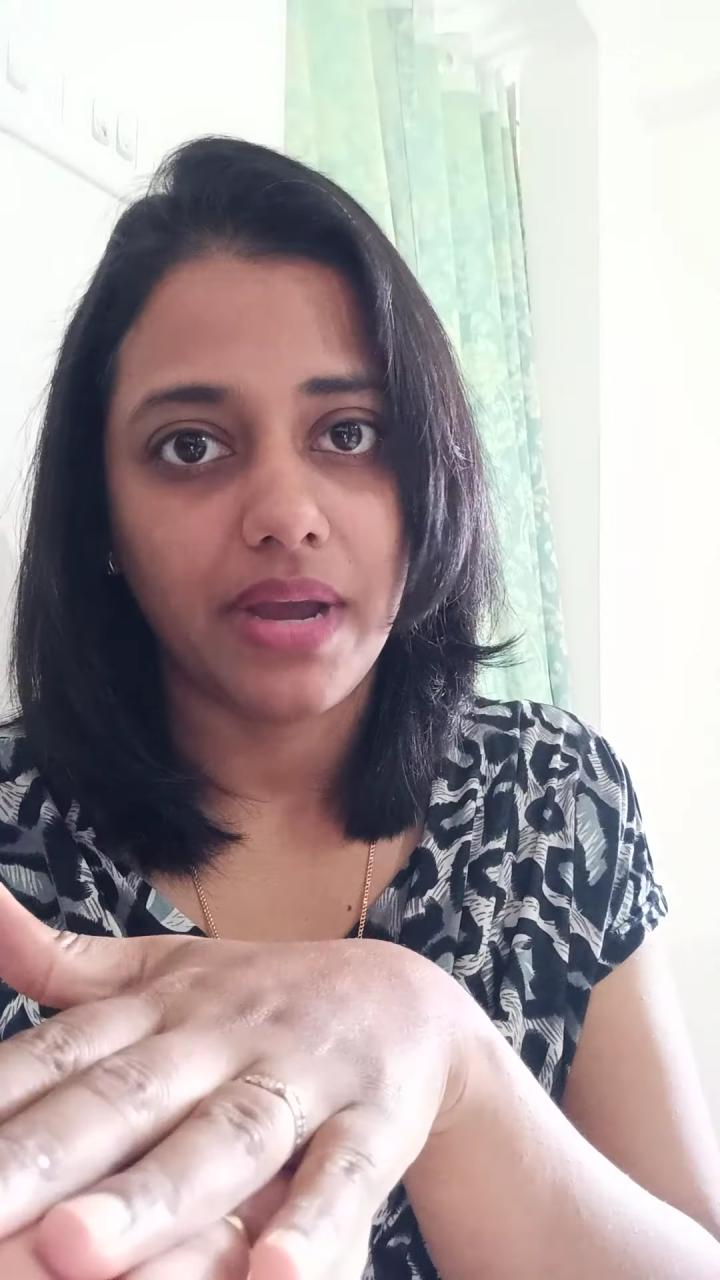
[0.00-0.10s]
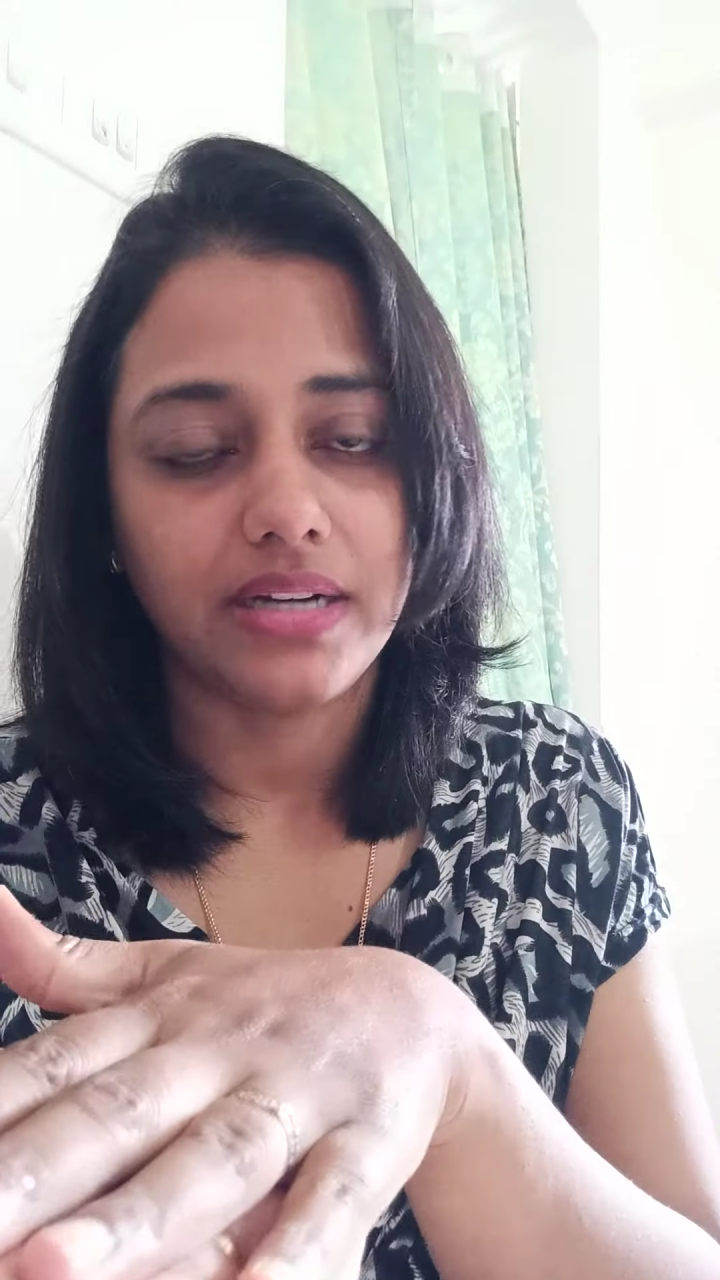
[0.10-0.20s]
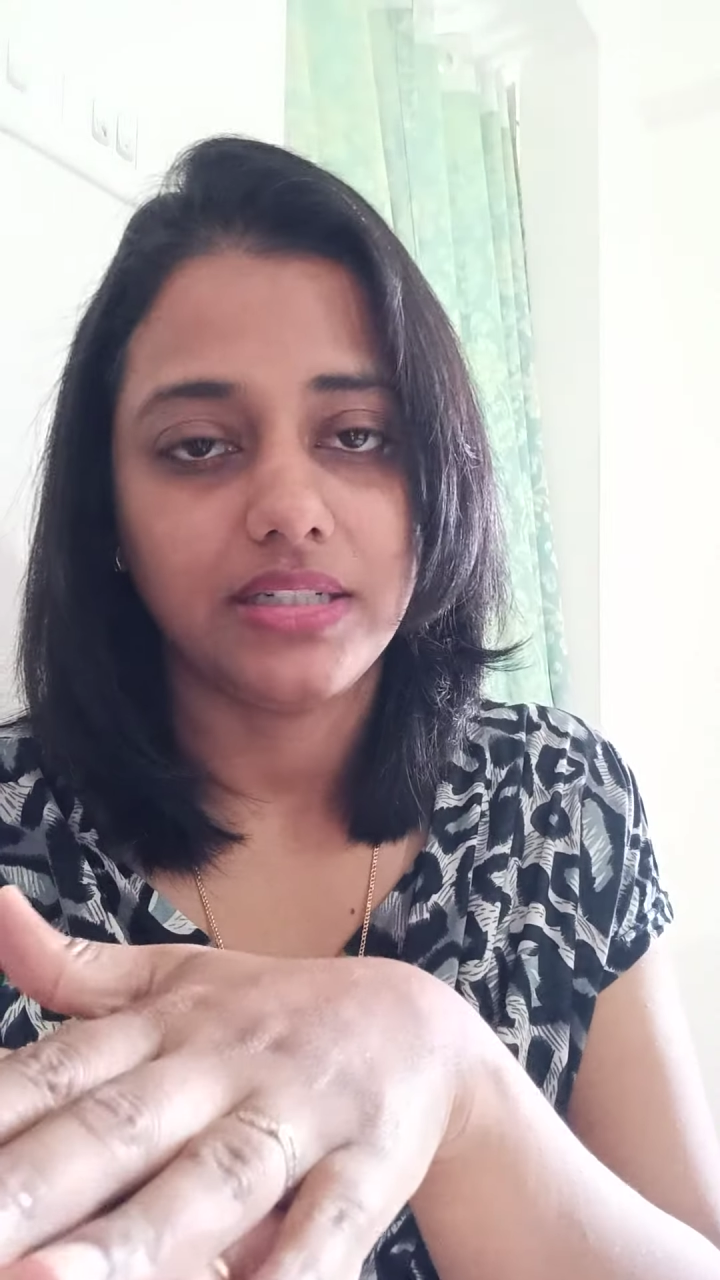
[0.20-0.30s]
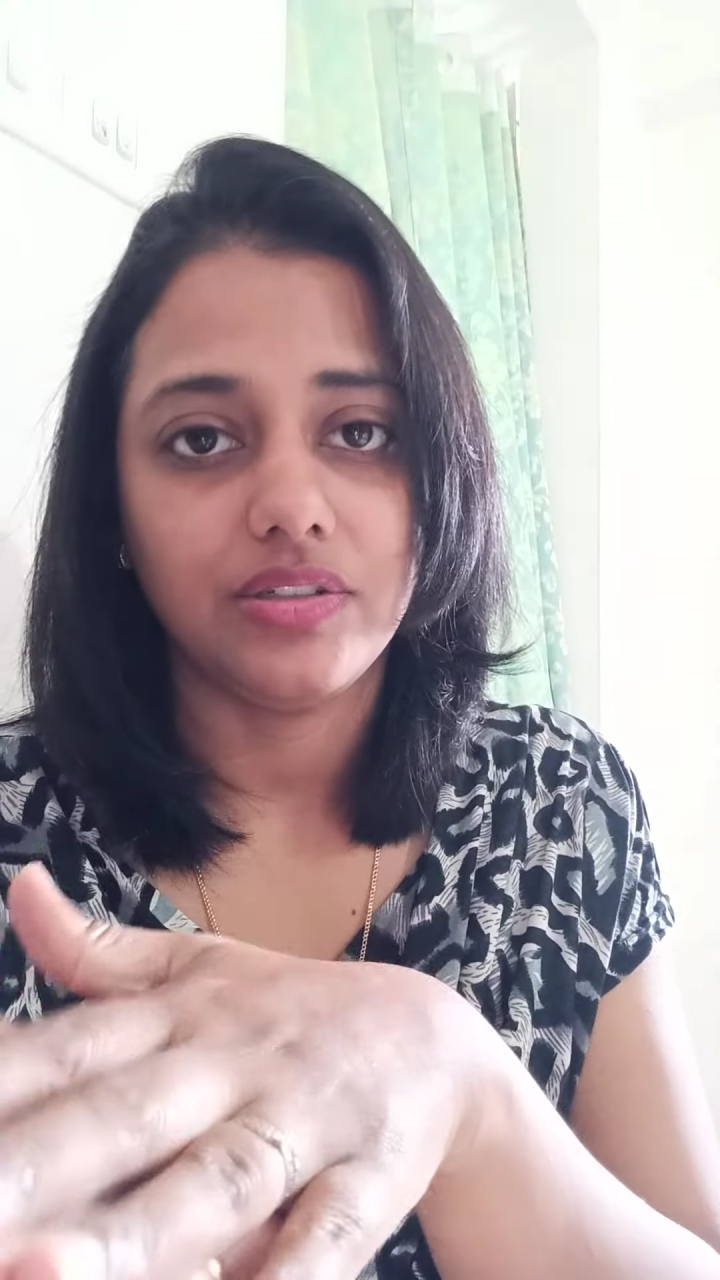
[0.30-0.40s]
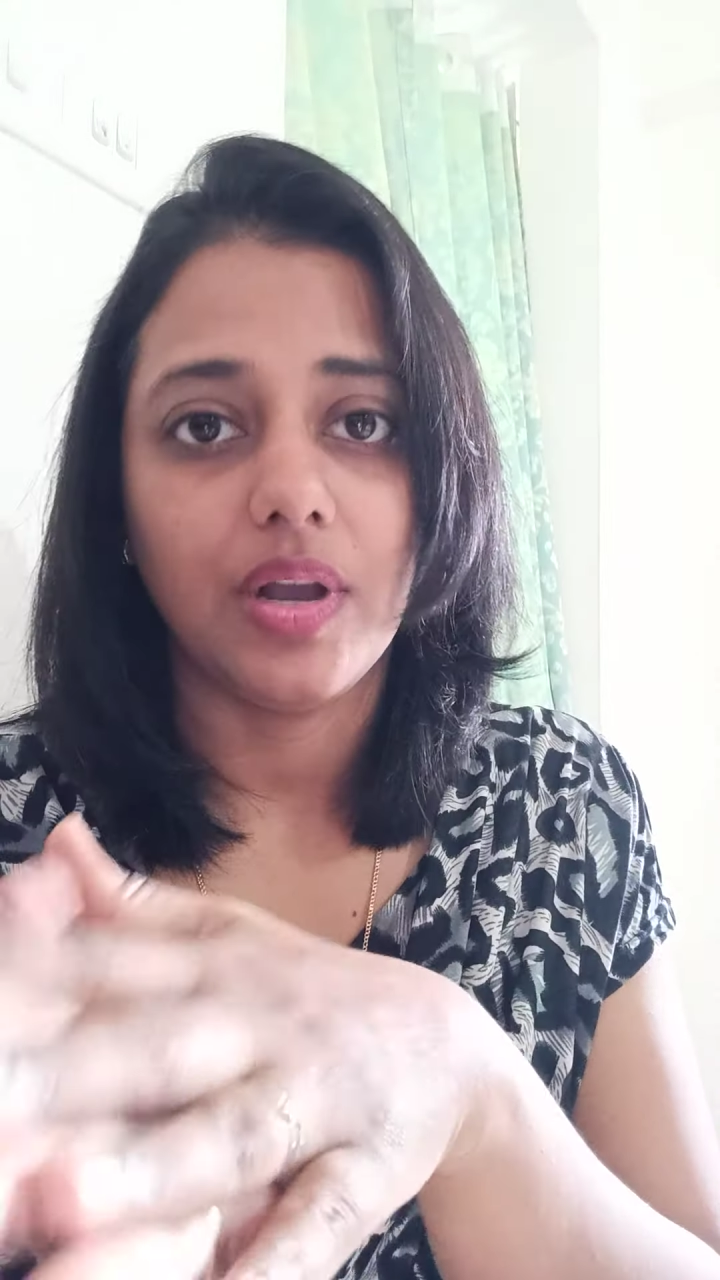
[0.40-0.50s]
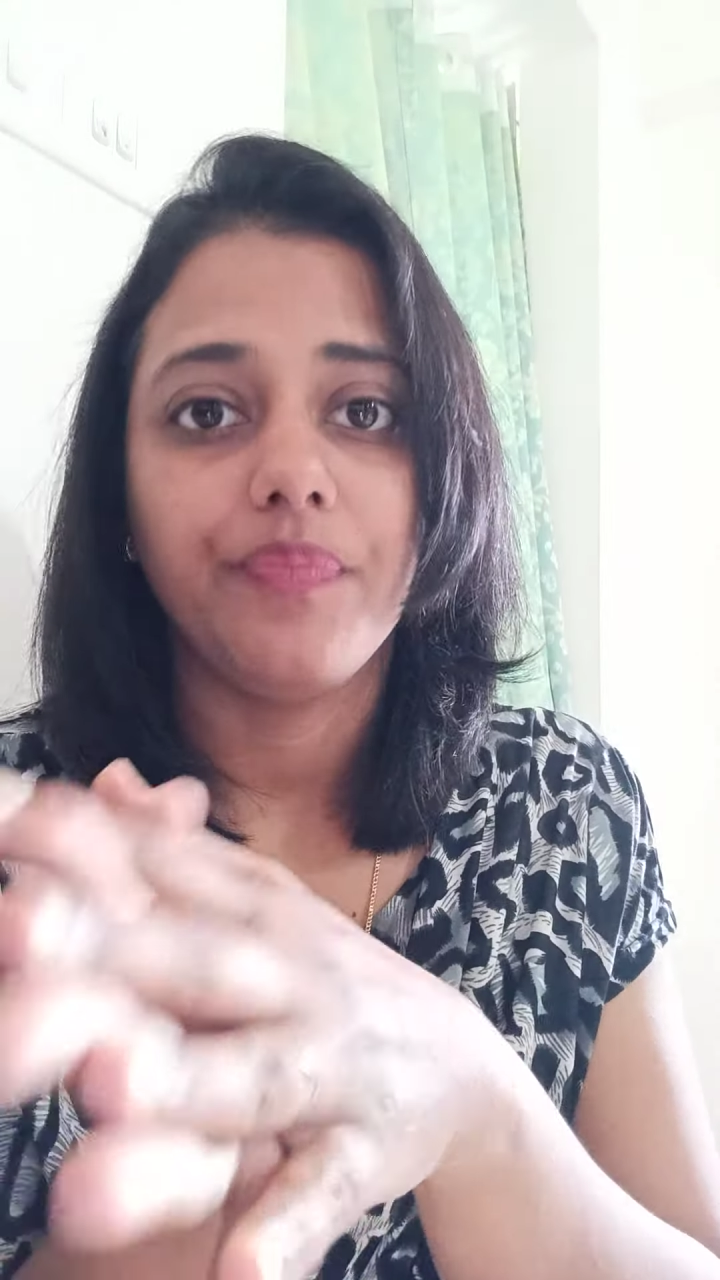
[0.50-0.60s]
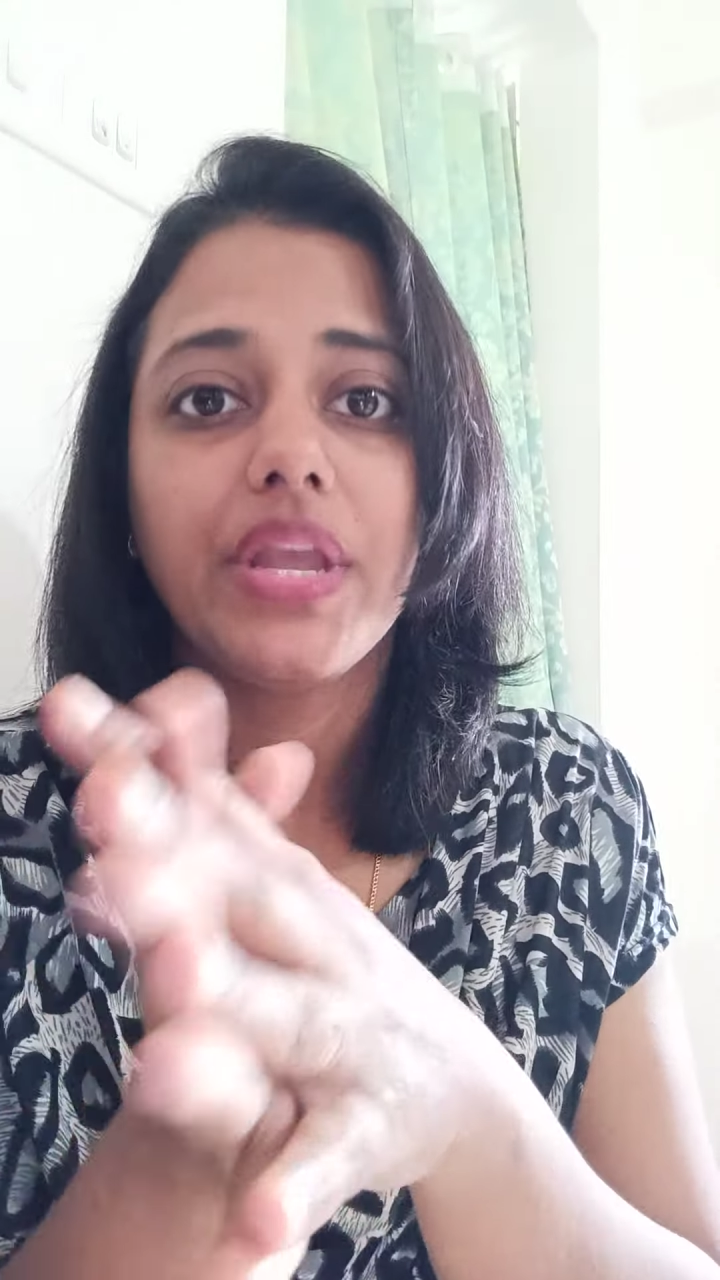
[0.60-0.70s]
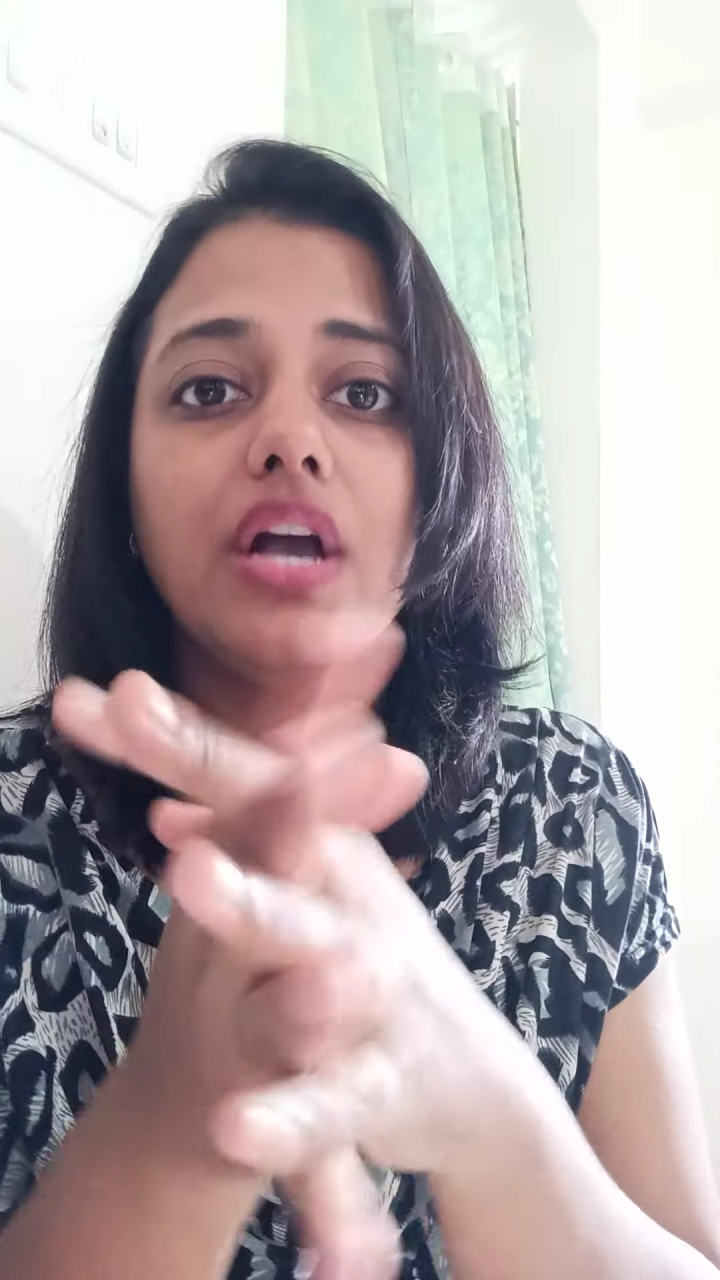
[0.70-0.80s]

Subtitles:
bacteria.